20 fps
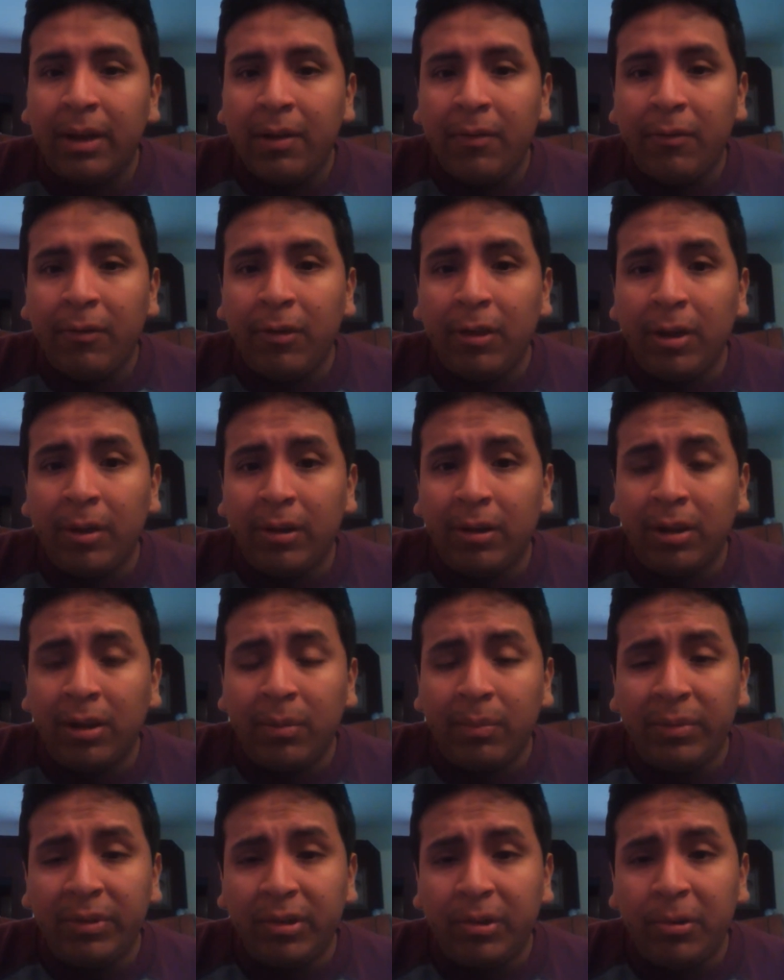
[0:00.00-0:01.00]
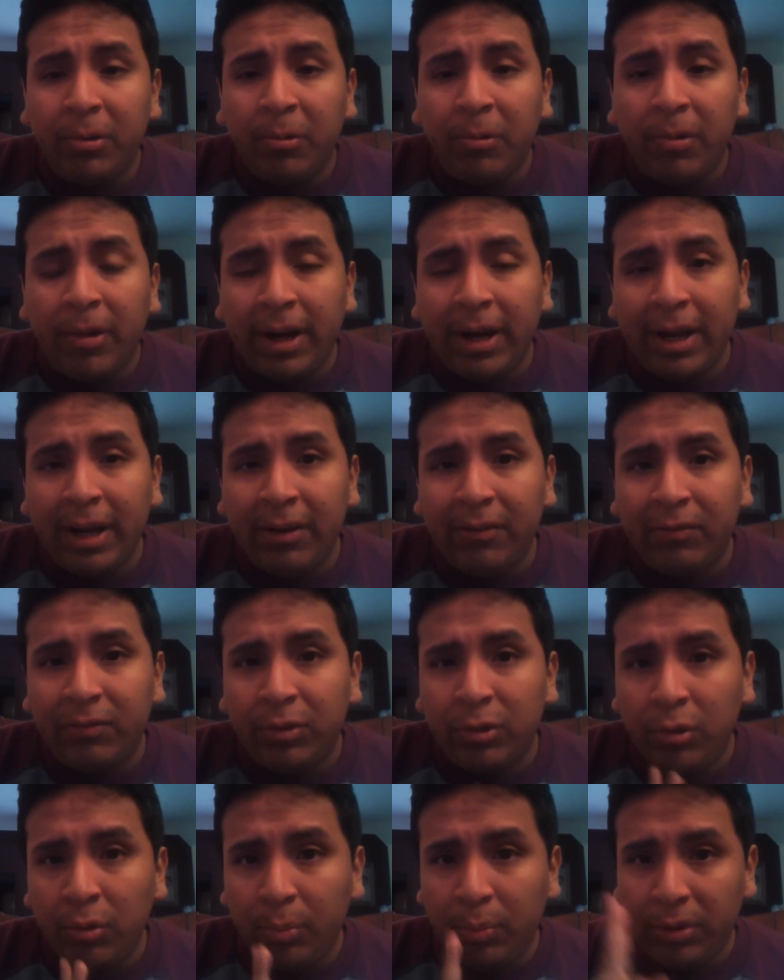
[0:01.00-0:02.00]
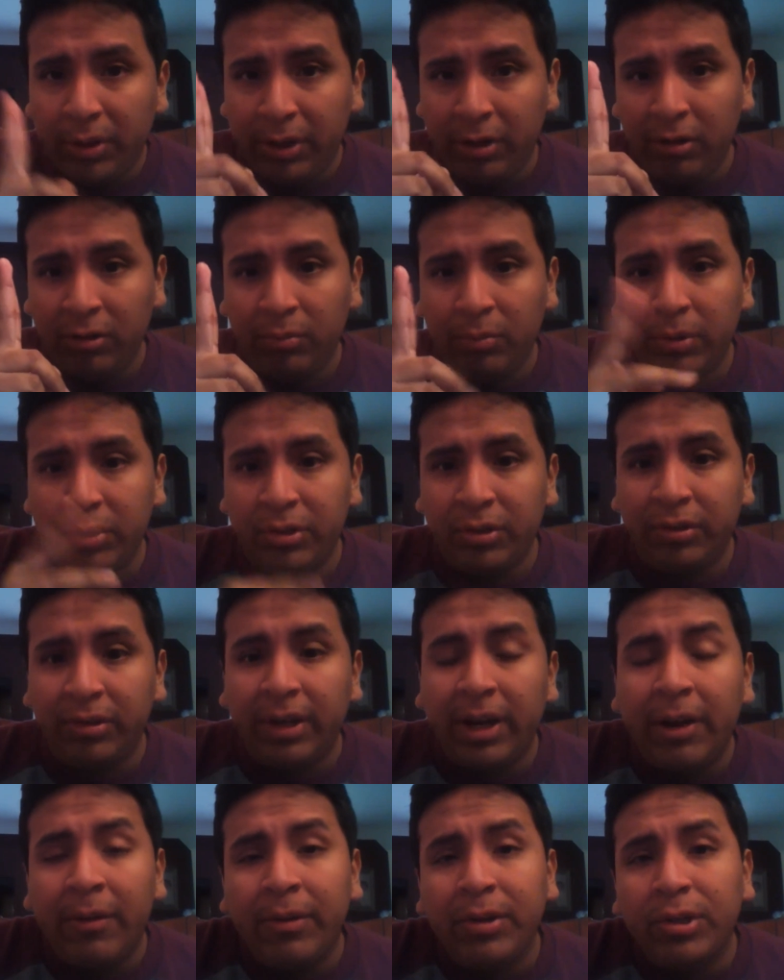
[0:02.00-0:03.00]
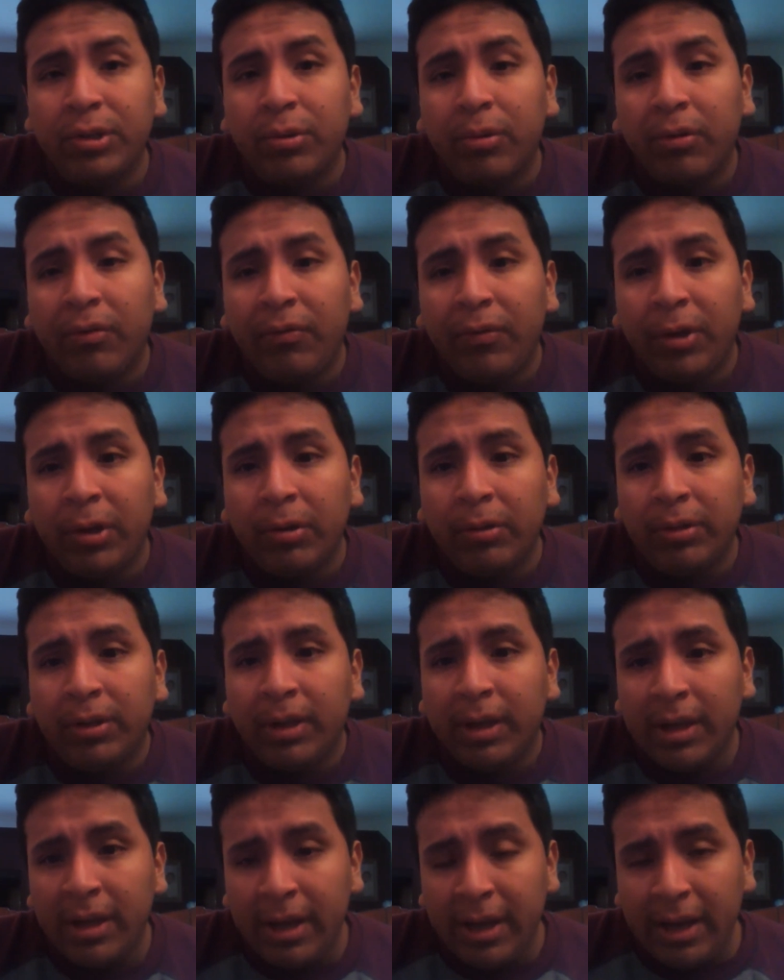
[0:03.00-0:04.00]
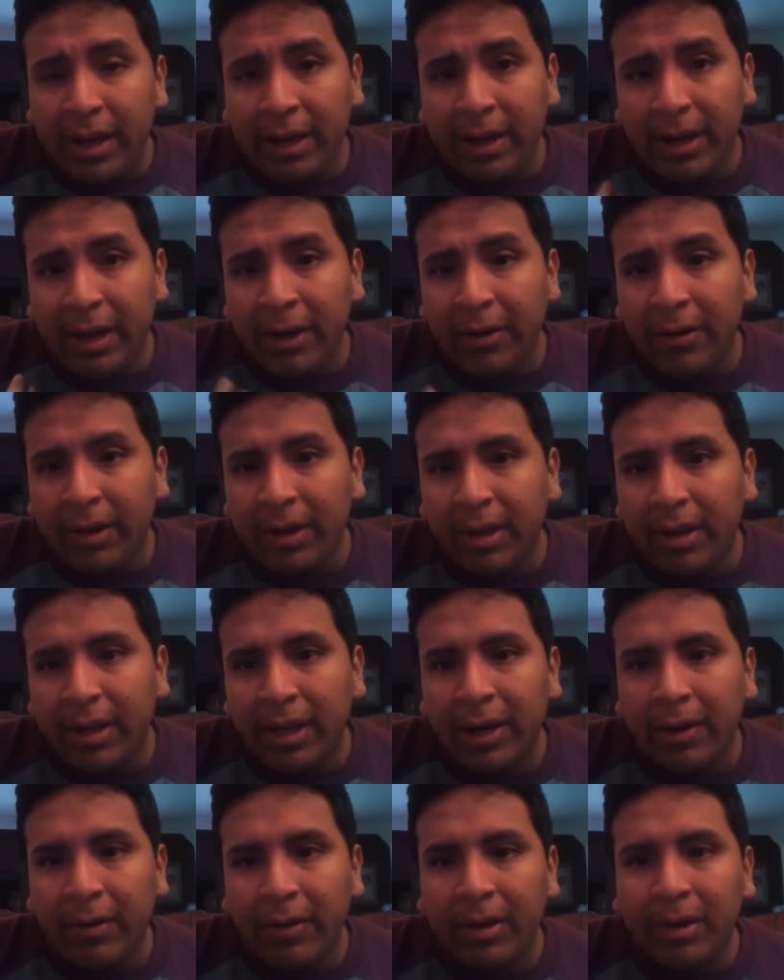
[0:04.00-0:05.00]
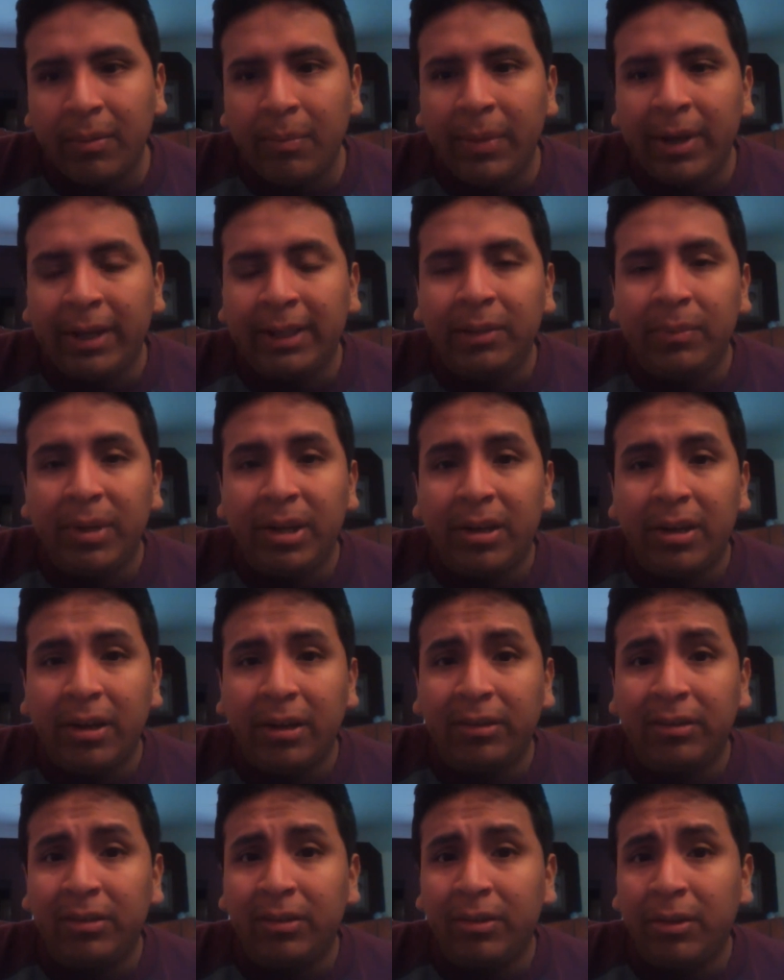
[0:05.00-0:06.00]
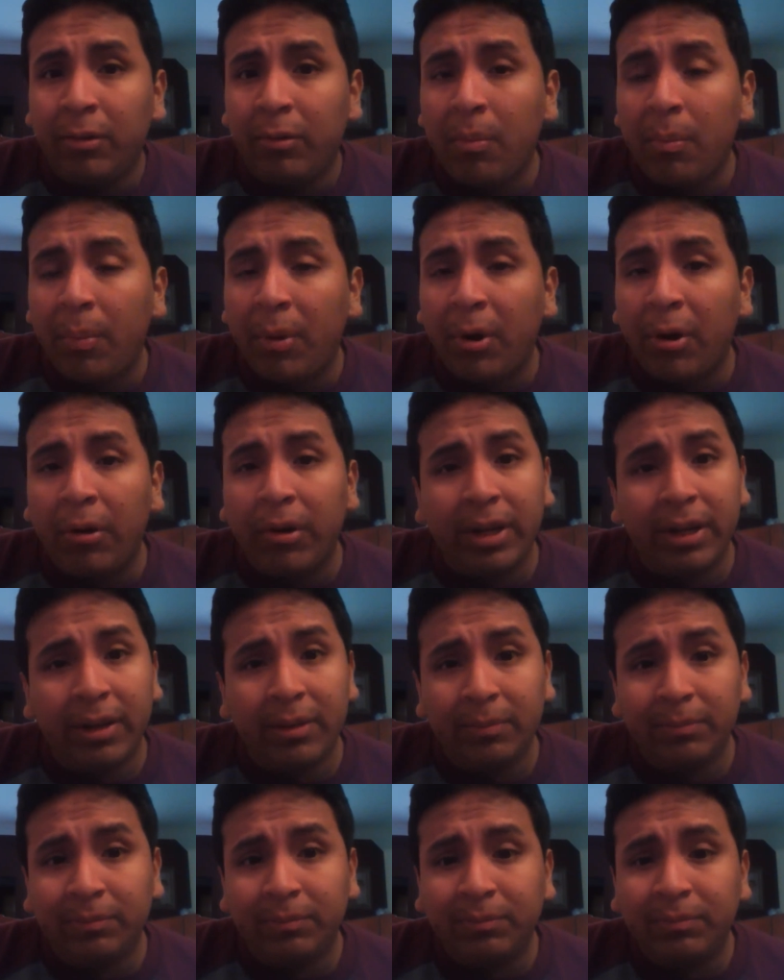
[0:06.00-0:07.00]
For the Columbus Crew, I have 2 players, which is Aaron Schoenfeld and Eric Garrick, mainly because they're a bargain.